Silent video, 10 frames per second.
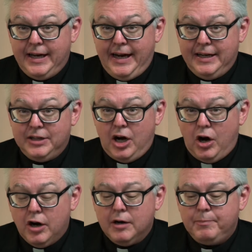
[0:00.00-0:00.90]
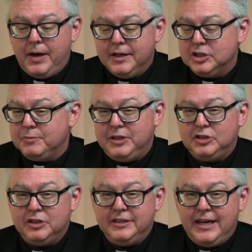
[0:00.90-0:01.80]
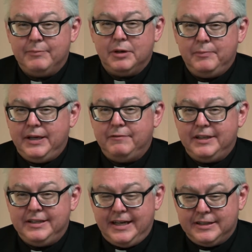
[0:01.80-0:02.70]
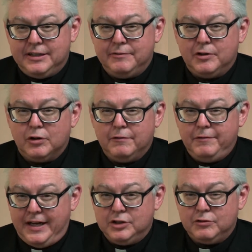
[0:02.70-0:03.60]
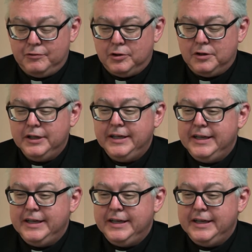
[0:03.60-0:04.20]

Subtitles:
And our punishment should never be vindictive or vengeful.